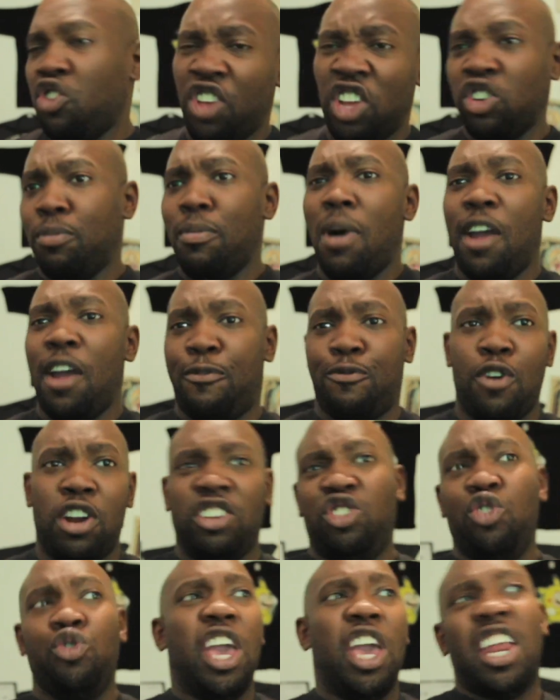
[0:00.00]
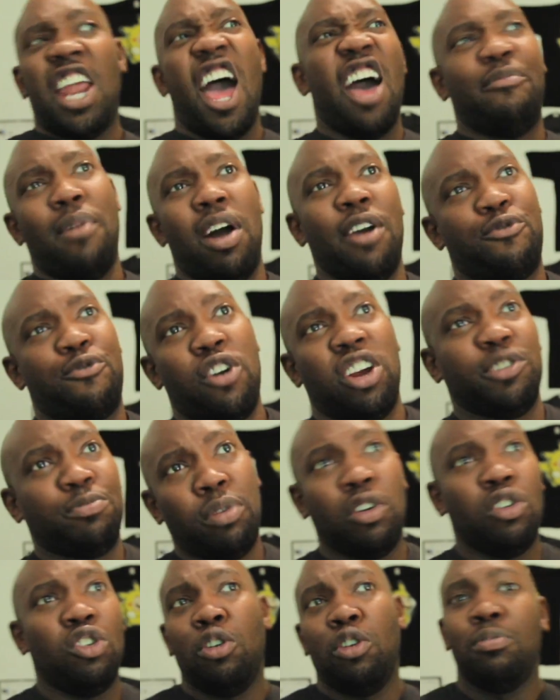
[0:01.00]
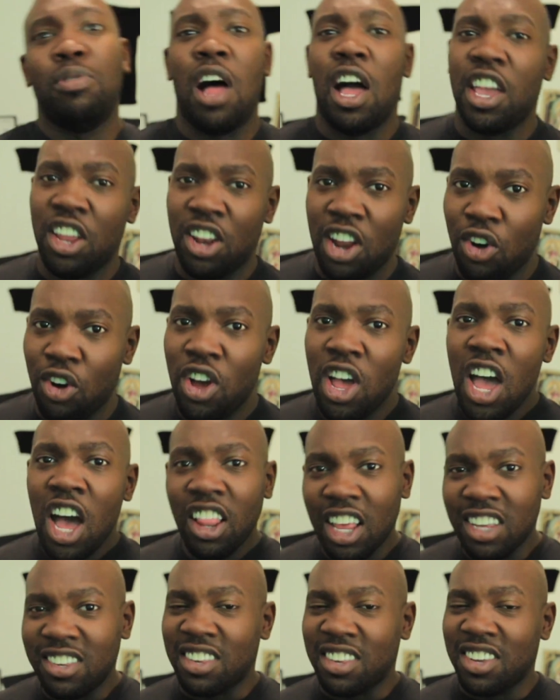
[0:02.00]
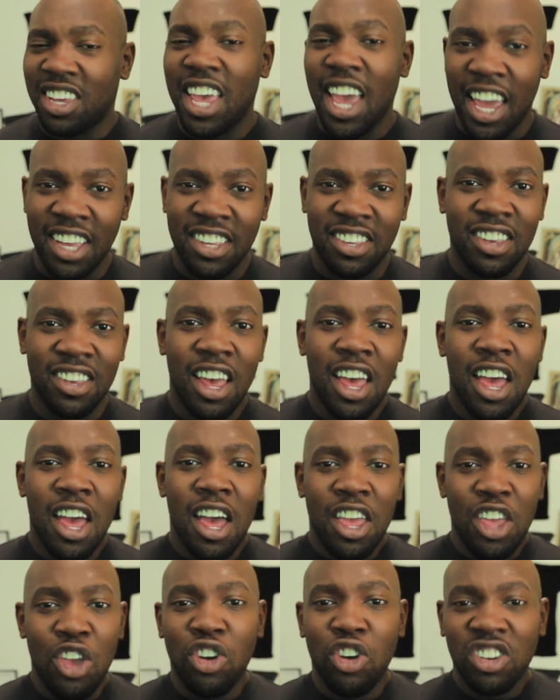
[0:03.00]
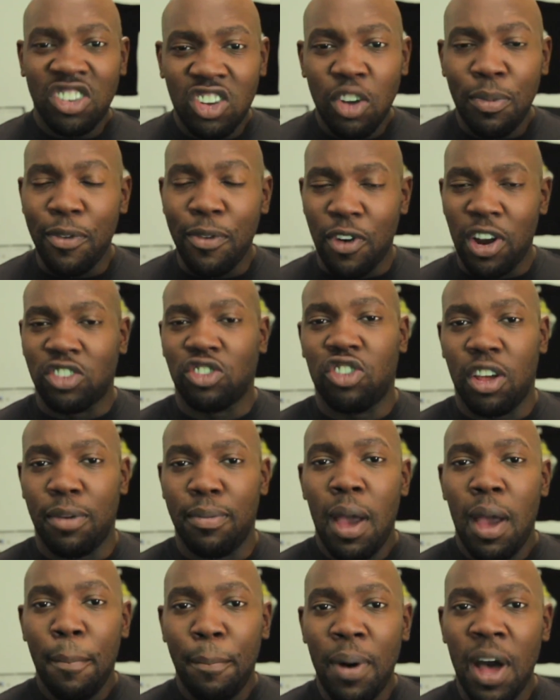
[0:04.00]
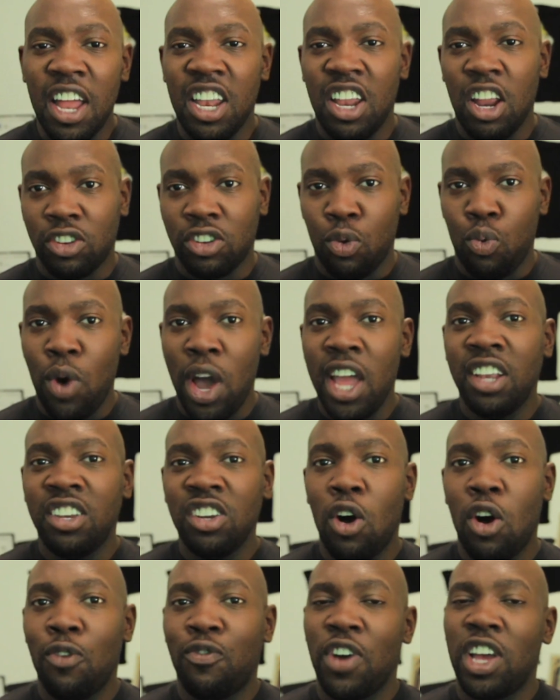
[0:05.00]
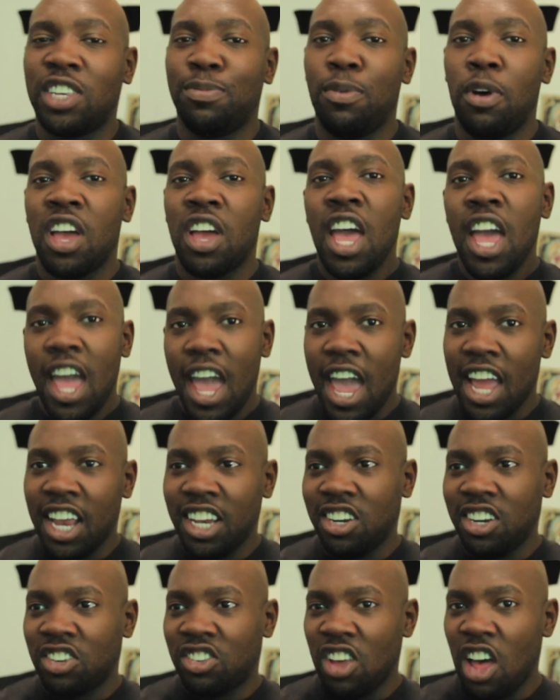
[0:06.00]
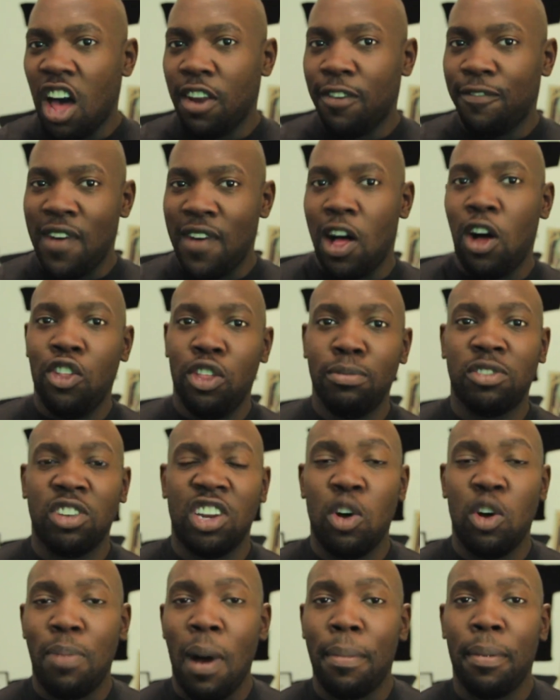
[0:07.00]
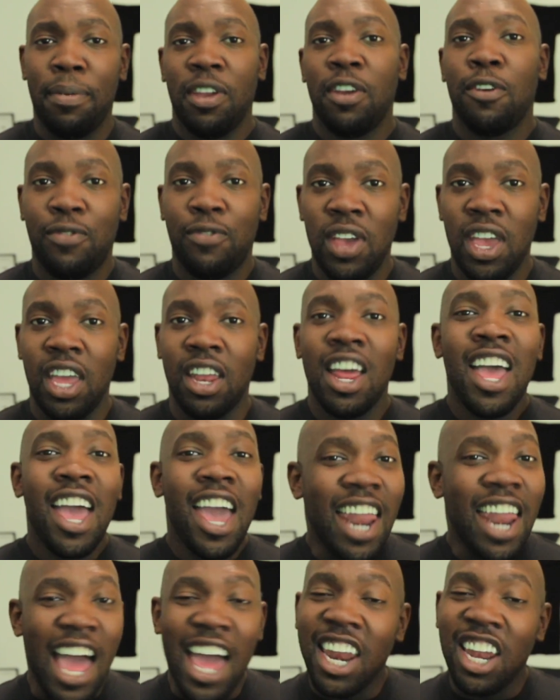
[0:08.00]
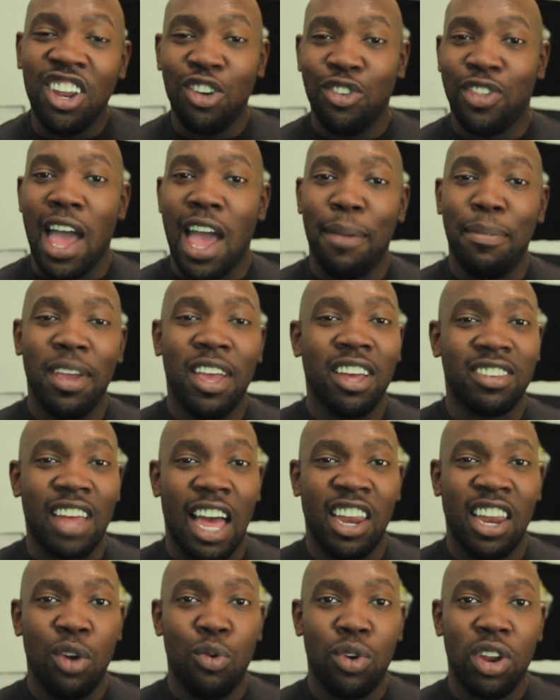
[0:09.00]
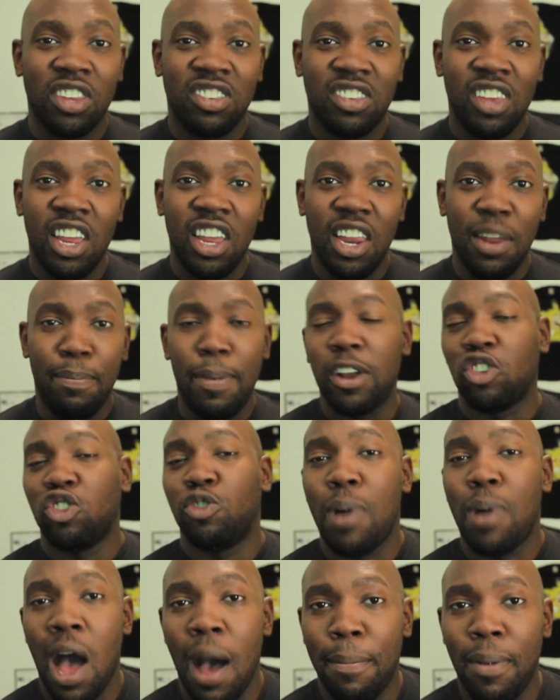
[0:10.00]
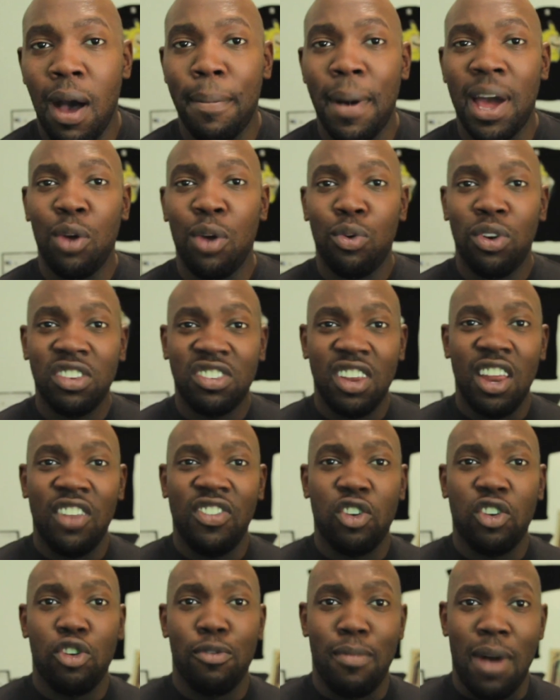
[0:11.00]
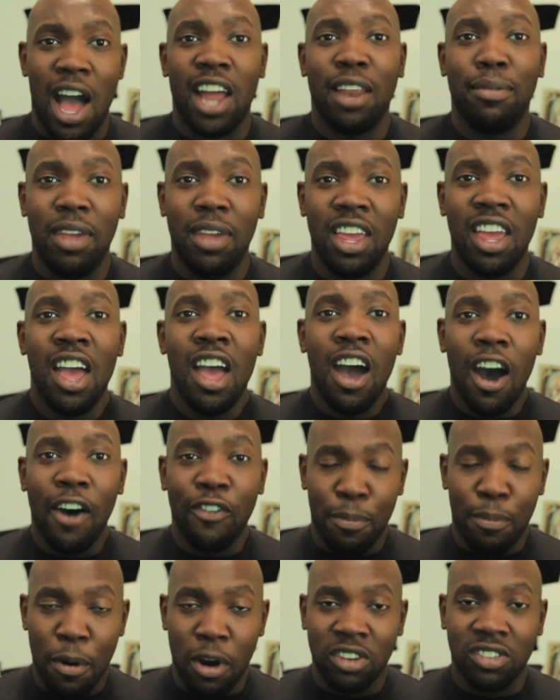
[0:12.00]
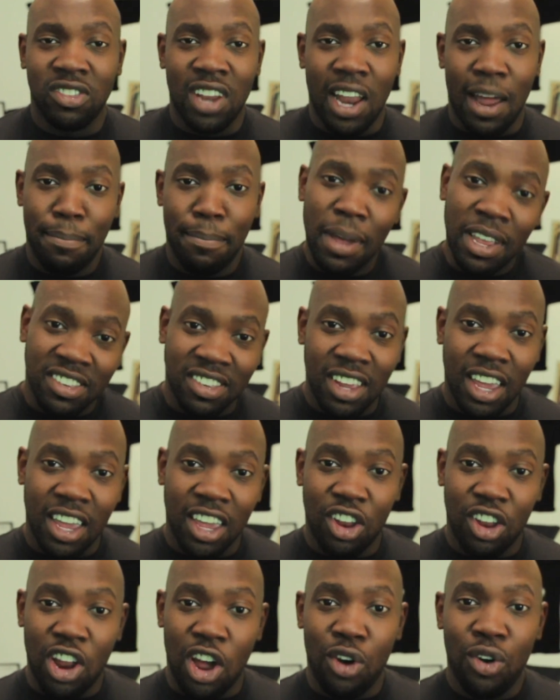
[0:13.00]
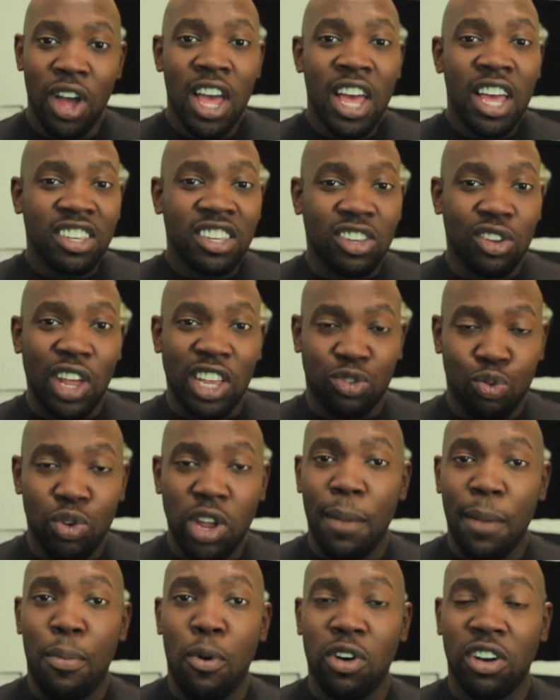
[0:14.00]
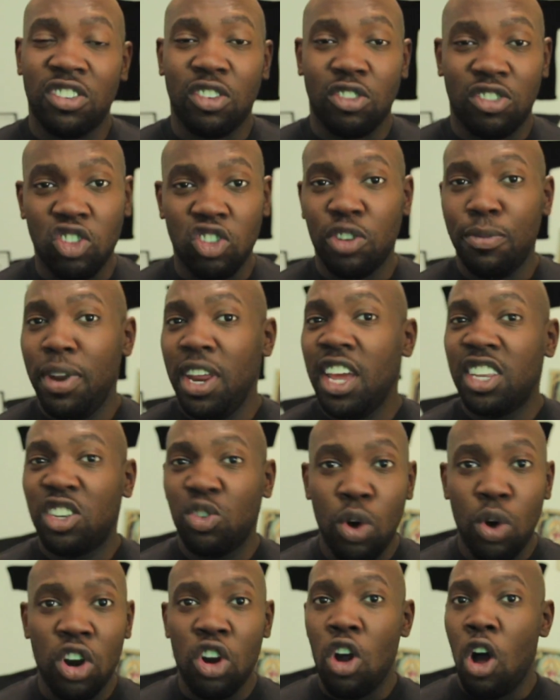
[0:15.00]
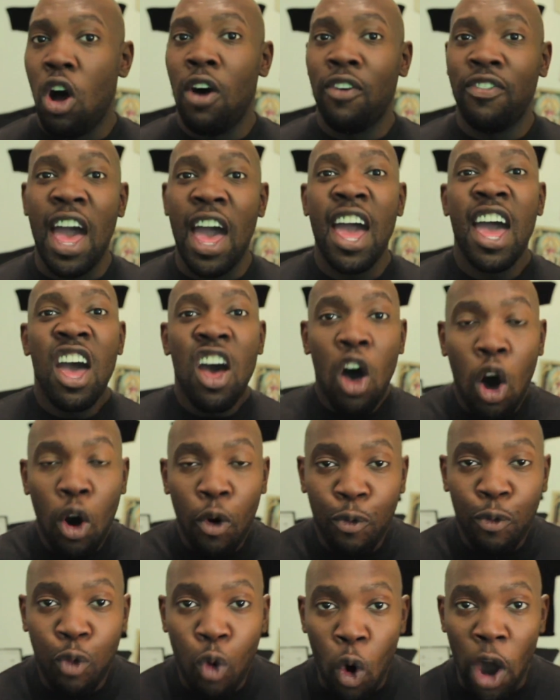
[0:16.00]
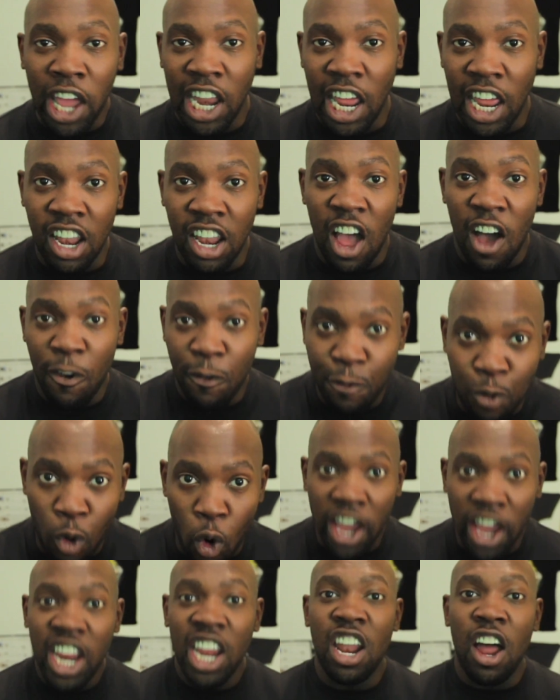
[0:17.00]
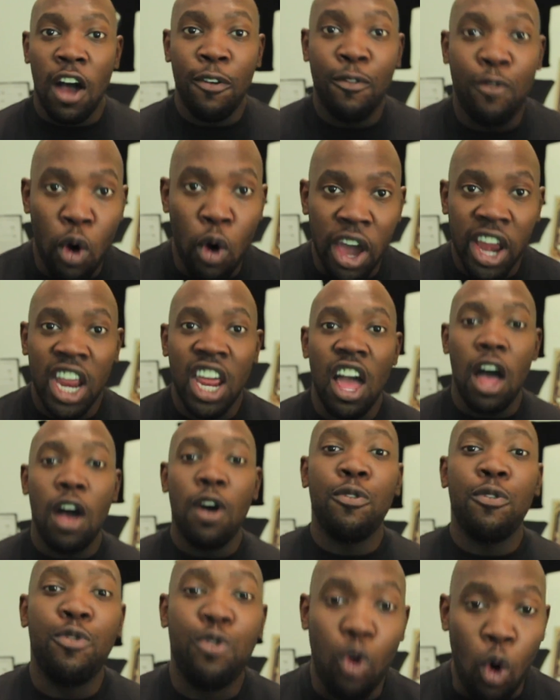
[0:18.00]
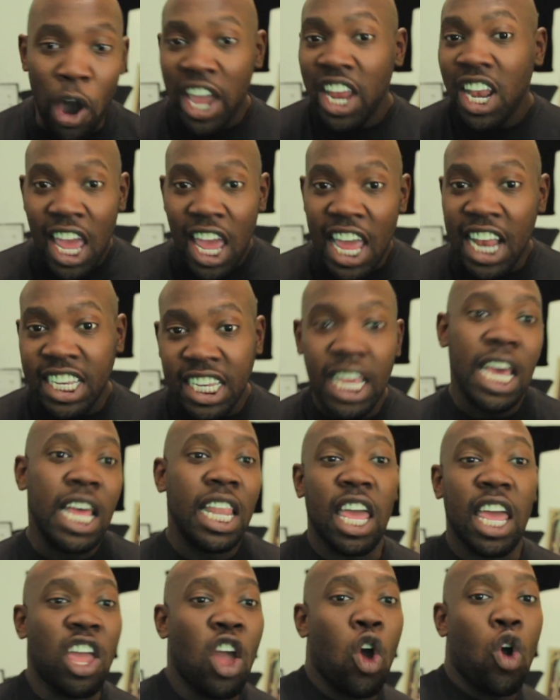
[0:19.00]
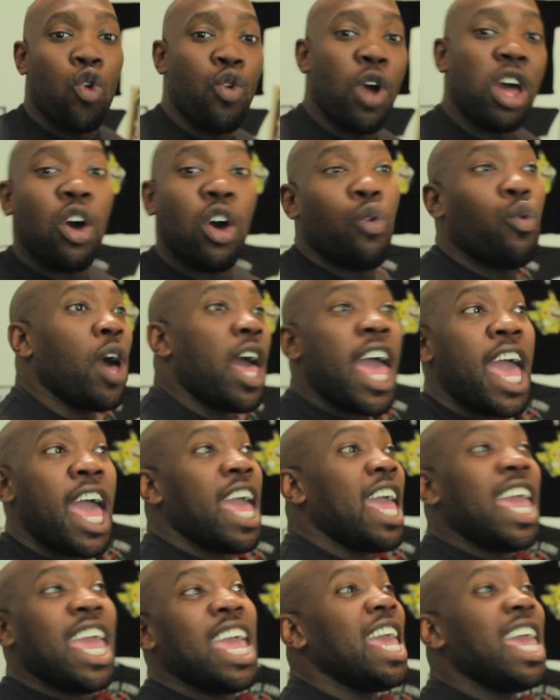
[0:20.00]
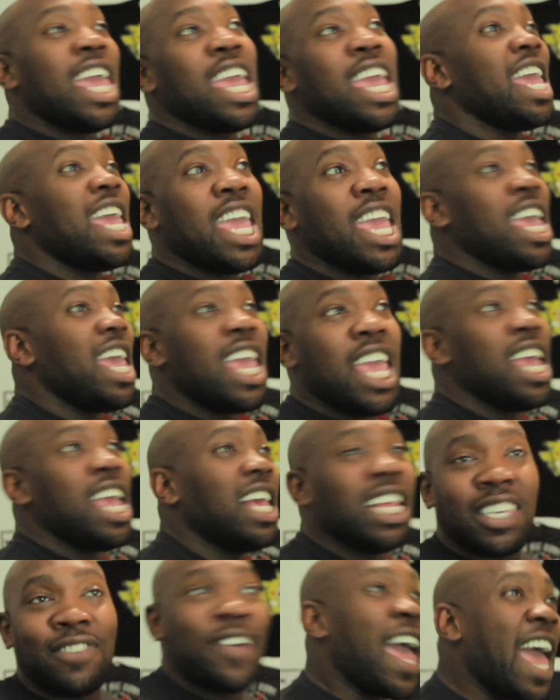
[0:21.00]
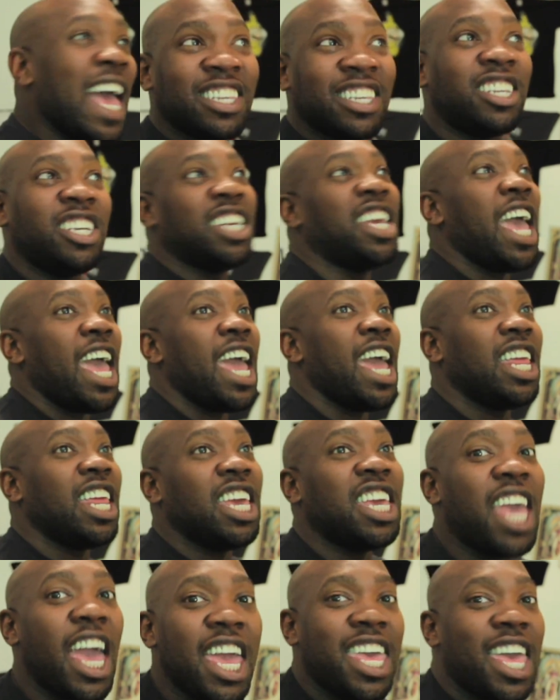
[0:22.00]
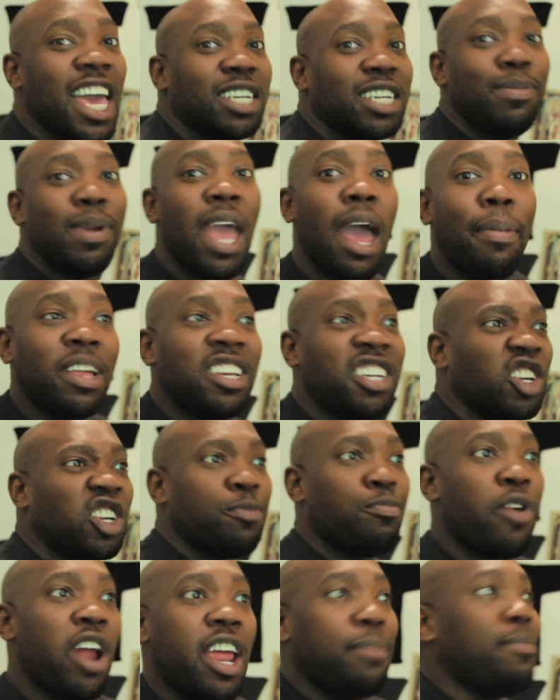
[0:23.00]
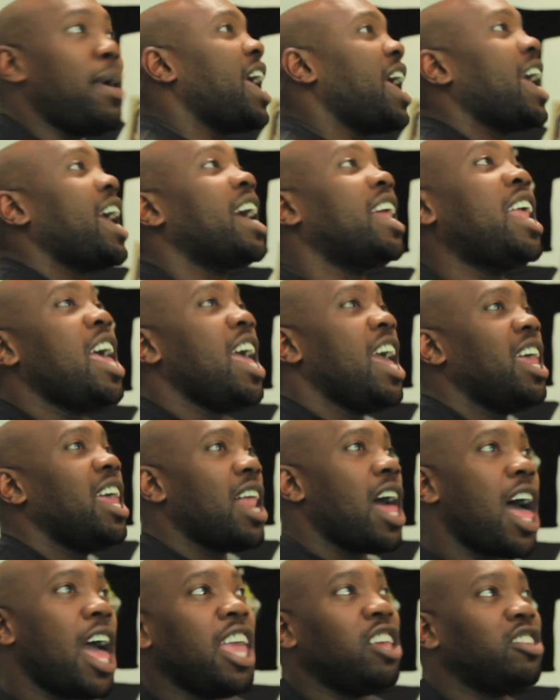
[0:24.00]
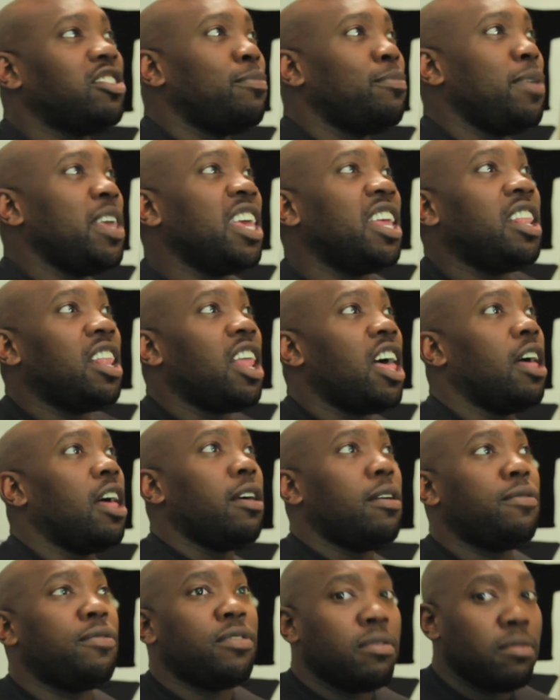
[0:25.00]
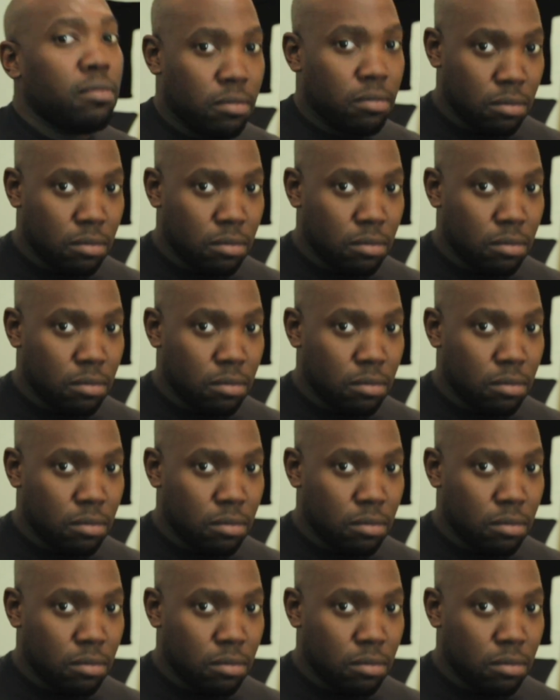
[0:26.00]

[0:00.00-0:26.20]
These are my friends. You can't have my friends. Blah blah blah. You know, unless that's the case, you can still be friends with them. But there's a way to go on Facebook and just unfollow them so they don't pop up in your feed. And I had to do that because I didn't want to see any pictures pop up. I didn't want to see anything to remind me of the person that I'm missing, you know? So that's really important. So social media, Twitter, all that, avoid it. Avoid it, avoid it, avoid it. Like, run away as fast as you can. You can't catch me, I'm the gingerbread man. And I used to be in love.